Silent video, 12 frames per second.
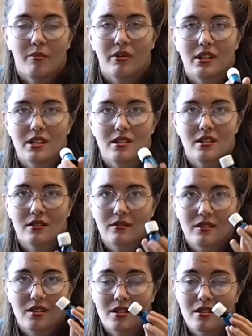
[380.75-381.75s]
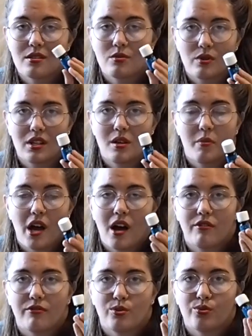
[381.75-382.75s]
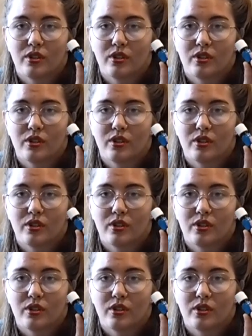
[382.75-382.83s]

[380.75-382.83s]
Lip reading: But this is really powerful,